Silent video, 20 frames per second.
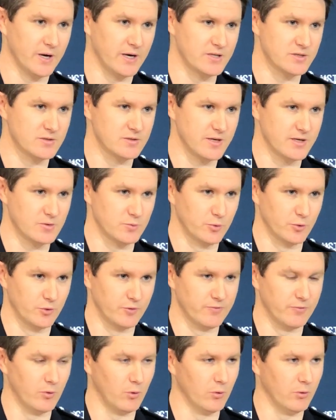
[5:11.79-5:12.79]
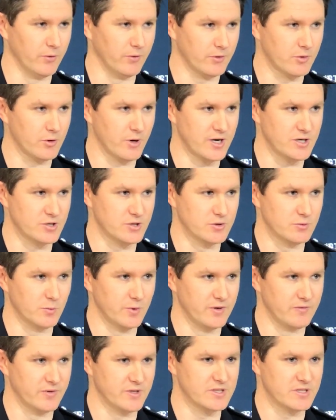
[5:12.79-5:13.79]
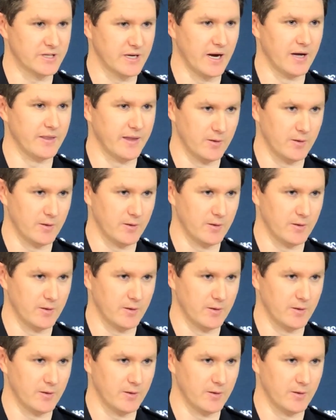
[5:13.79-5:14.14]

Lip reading: as we do for all the crashes that we investigate,